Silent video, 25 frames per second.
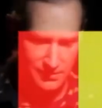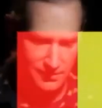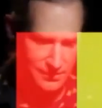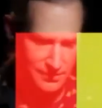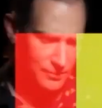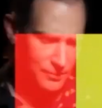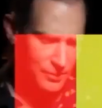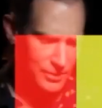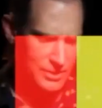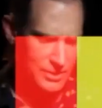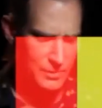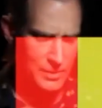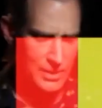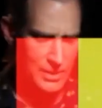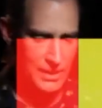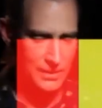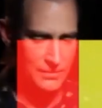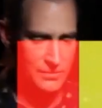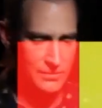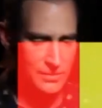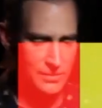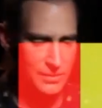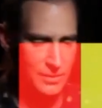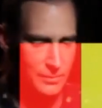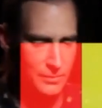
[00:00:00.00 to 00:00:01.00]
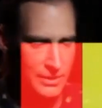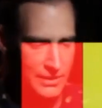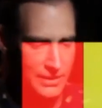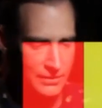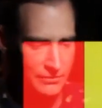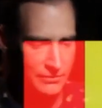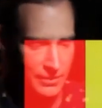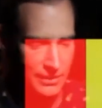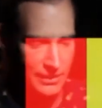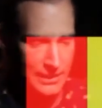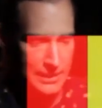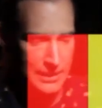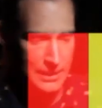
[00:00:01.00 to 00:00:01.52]
which behaves a little bit
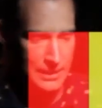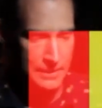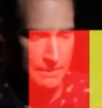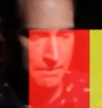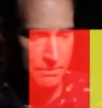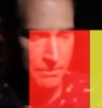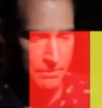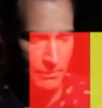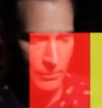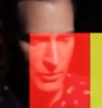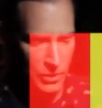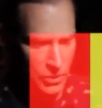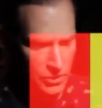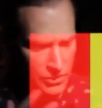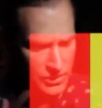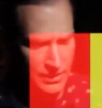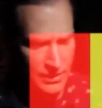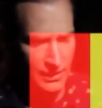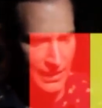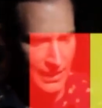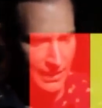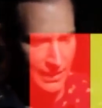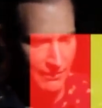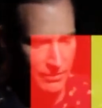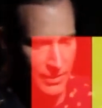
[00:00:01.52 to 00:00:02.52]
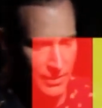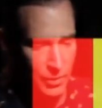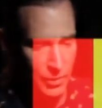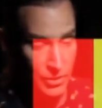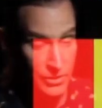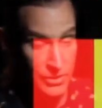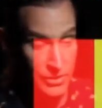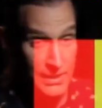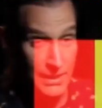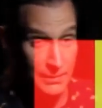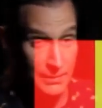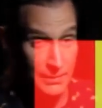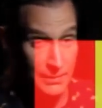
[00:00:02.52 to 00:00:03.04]
differently. But you still have the
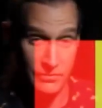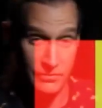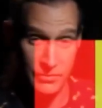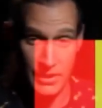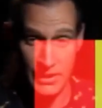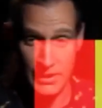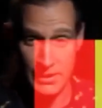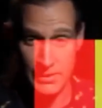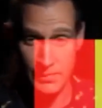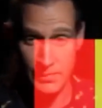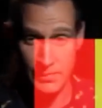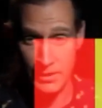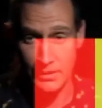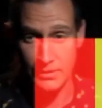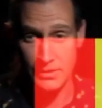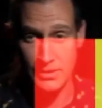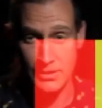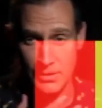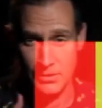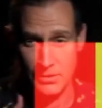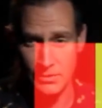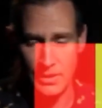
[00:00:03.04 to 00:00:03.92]
perceptive transparency. You